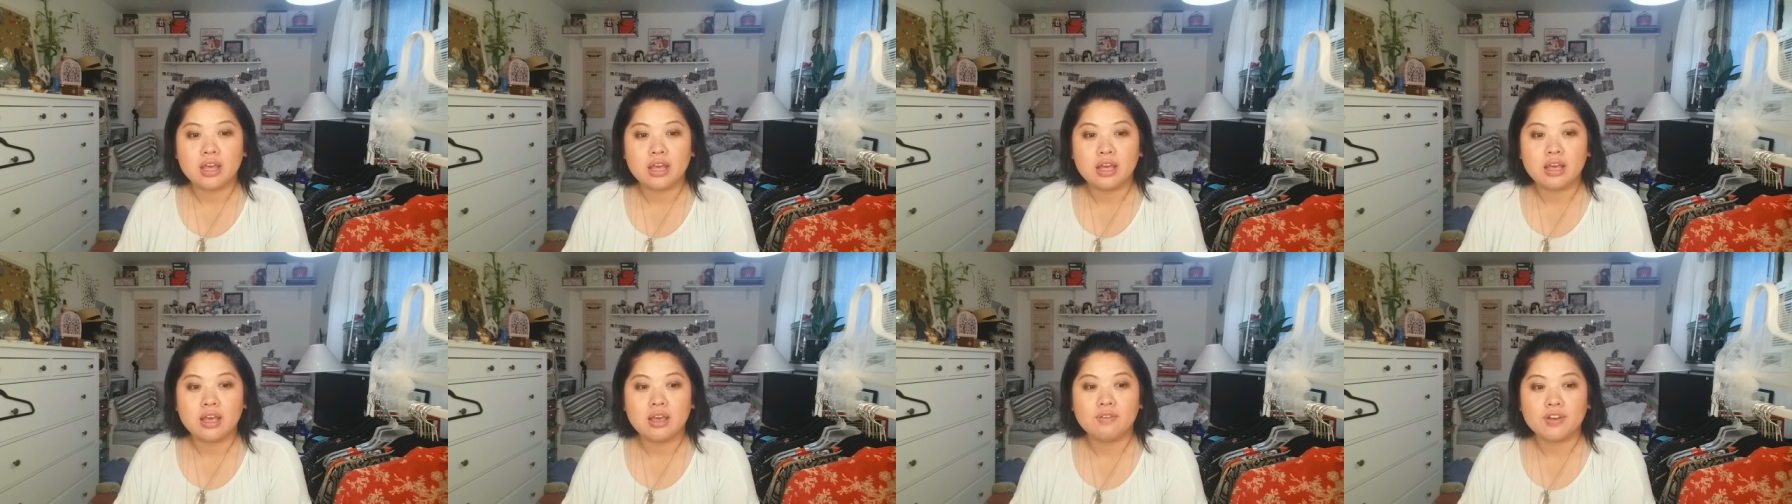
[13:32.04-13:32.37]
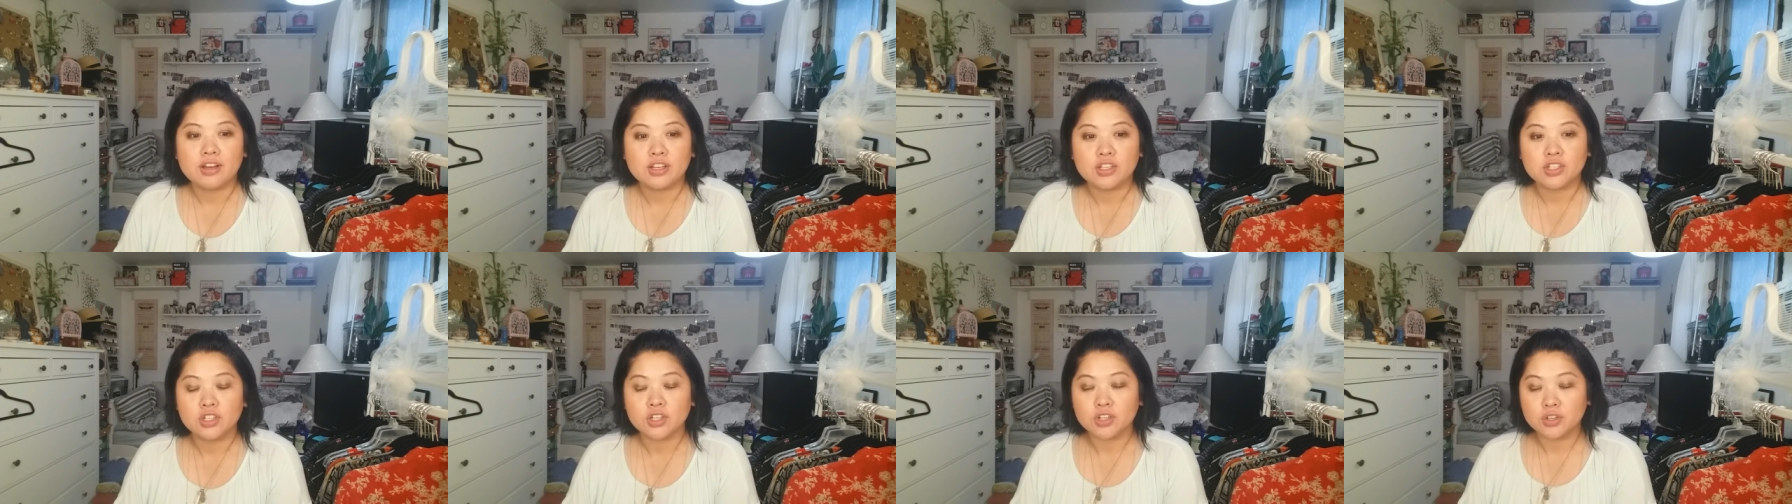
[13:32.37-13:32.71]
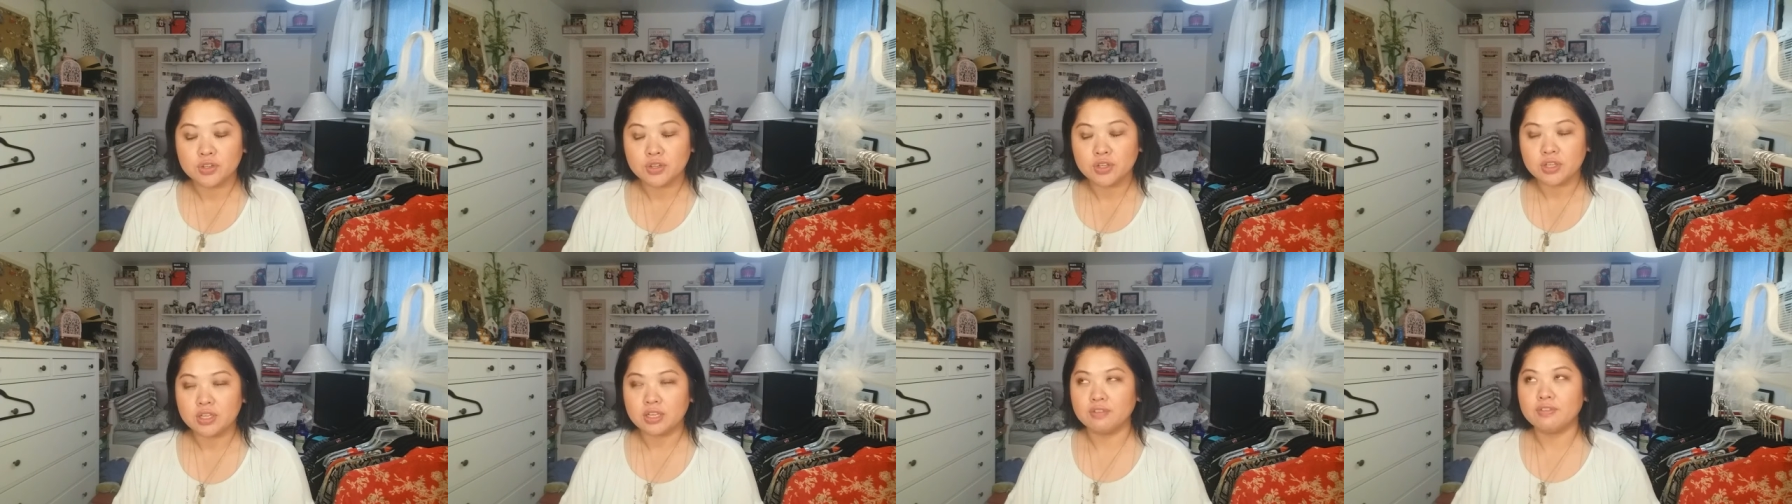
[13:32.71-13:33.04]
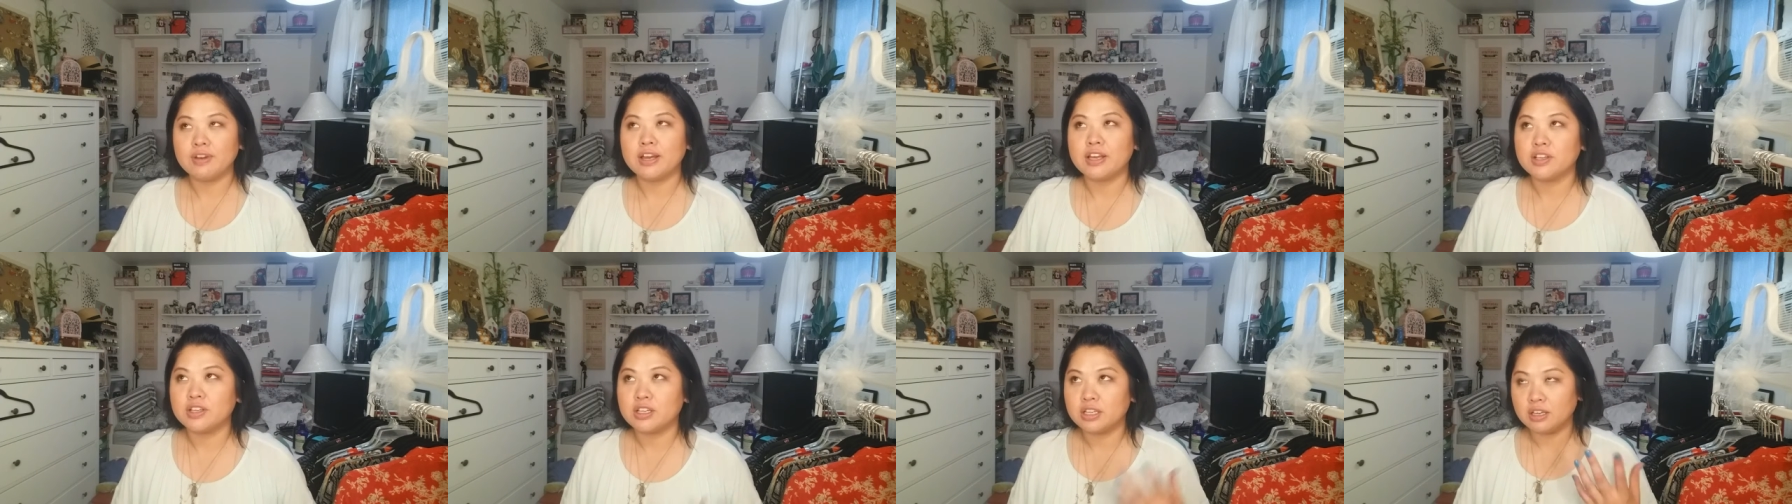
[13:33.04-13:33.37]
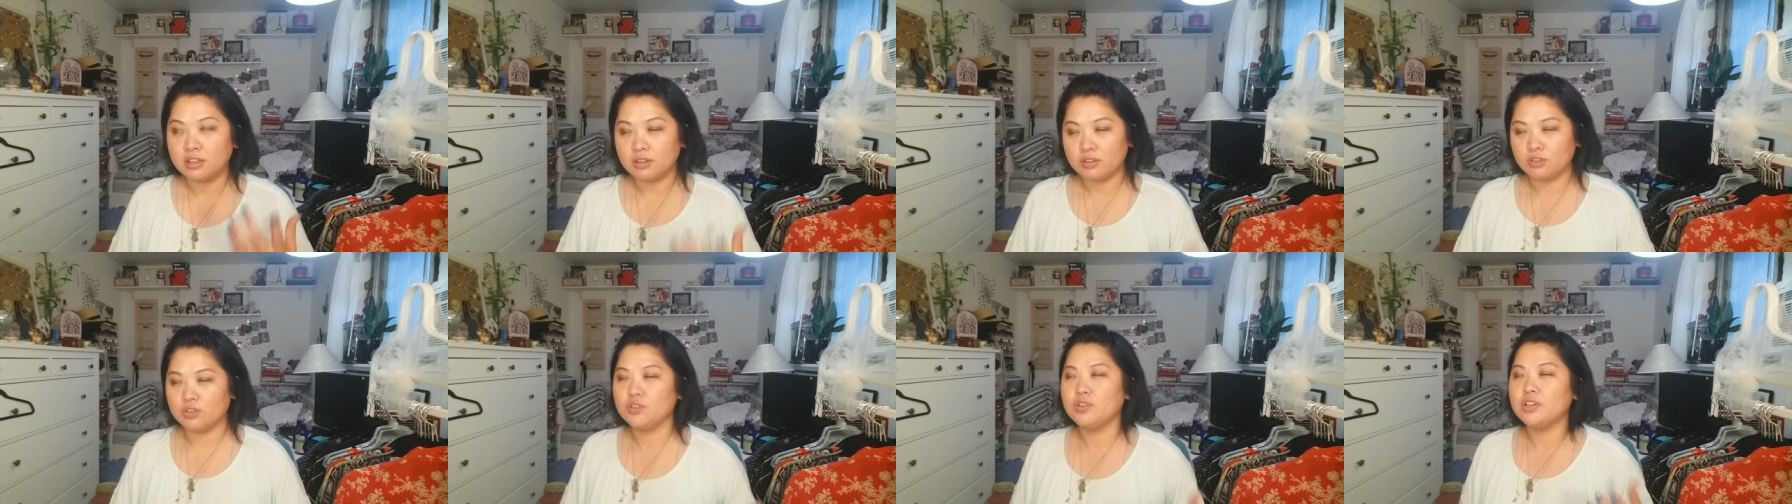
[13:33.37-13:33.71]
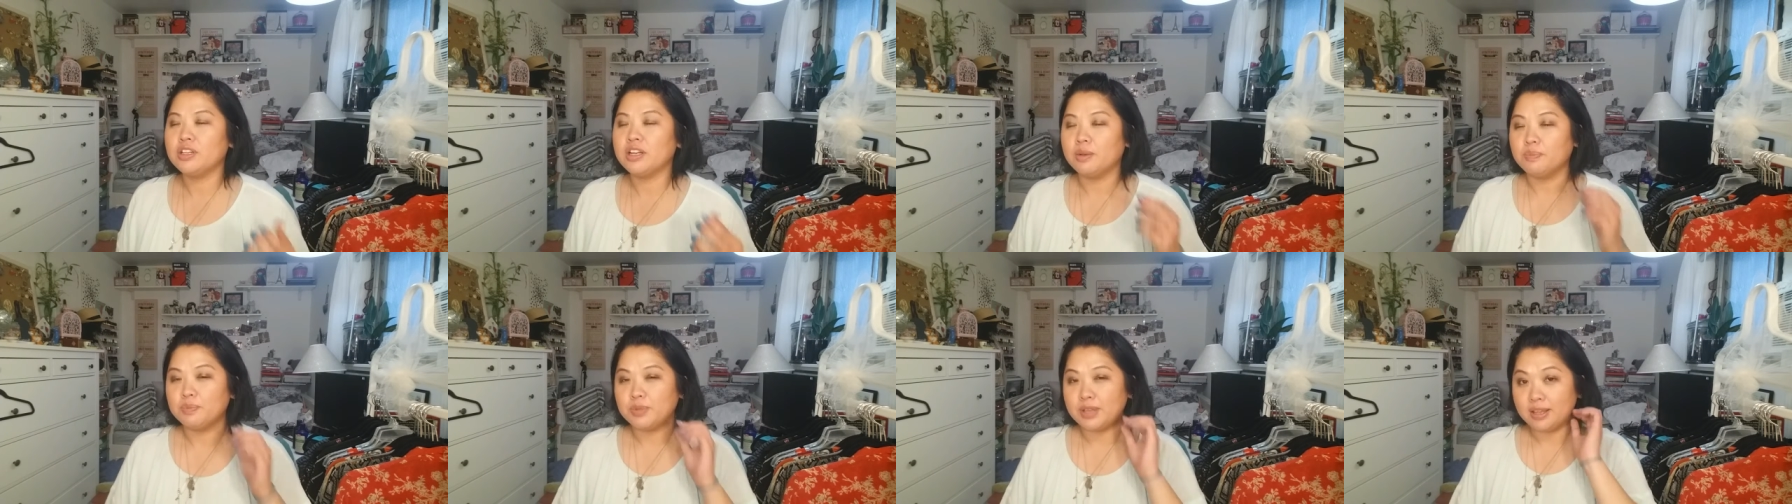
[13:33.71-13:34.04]
if I show you, if I do an
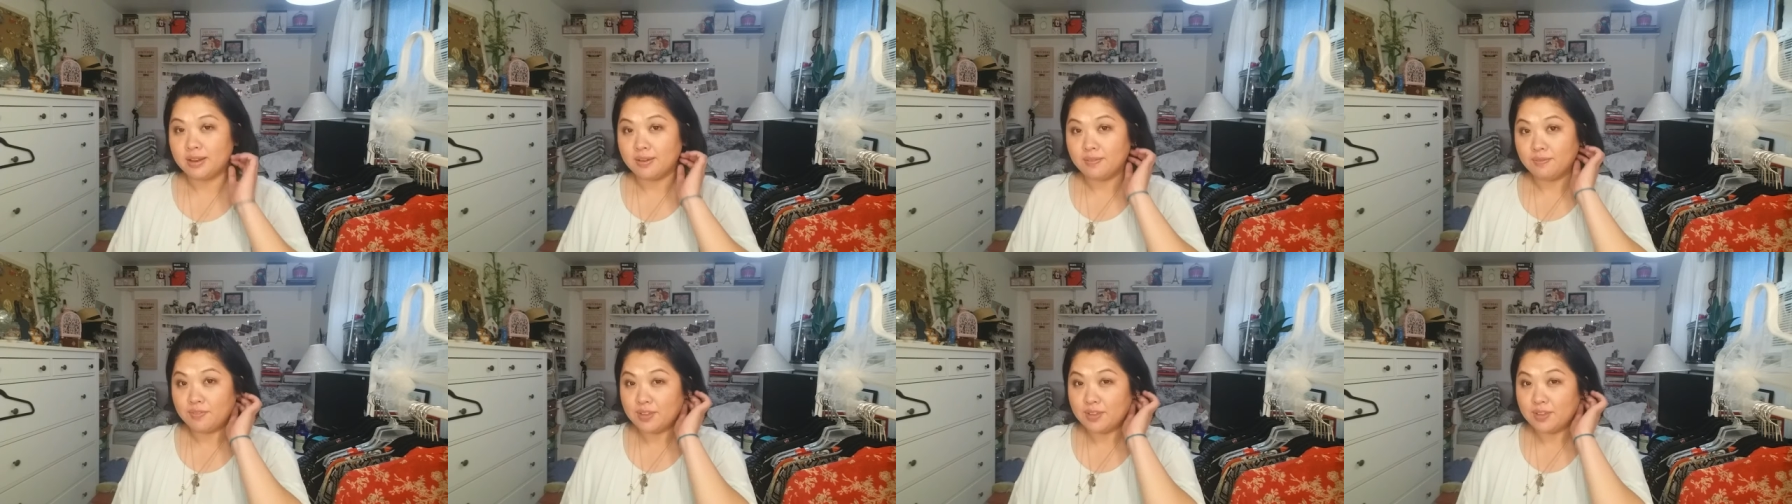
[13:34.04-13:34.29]
updated